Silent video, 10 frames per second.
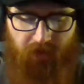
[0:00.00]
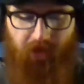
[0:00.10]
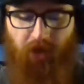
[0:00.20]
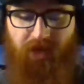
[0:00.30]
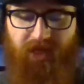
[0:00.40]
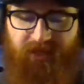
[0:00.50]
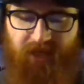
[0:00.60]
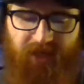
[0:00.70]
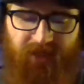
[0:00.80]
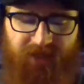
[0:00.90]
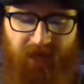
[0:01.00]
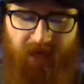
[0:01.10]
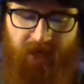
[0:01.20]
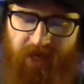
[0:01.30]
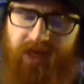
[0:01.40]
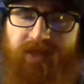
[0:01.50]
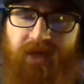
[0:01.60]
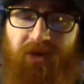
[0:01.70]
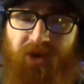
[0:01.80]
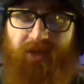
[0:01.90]
Tony says that he's
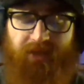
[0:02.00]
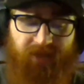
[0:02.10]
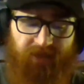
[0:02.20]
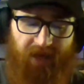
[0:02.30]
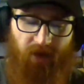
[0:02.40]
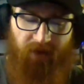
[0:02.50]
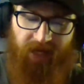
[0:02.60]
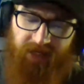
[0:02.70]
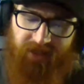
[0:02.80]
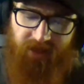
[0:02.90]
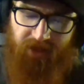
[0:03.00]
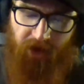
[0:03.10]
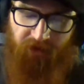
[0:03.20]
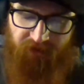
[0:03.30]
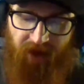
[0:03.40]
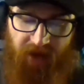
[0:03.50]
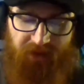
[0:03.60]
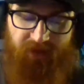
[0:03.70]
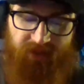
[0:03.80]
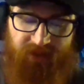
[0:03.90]
interested now and he's going to go
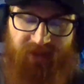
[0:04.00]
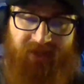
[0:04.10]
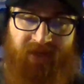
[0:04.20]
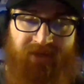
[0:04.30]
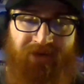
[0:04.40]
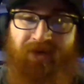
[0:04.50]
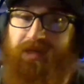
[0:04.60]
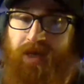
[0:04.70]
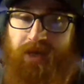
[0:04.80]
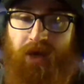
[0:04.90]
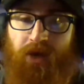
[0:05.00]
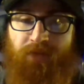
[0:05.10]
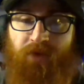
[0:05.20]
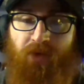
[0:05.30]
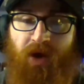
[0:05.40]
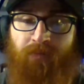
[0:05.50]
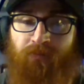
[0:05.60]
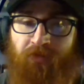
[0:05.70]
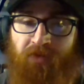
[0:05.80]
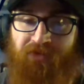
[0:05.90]
find this assessor and take care of the
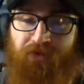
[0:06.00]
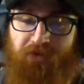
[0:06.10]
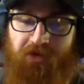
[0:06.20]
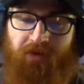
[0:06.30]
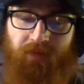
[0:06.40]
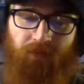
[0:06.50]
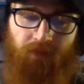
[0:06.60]
problem for the future.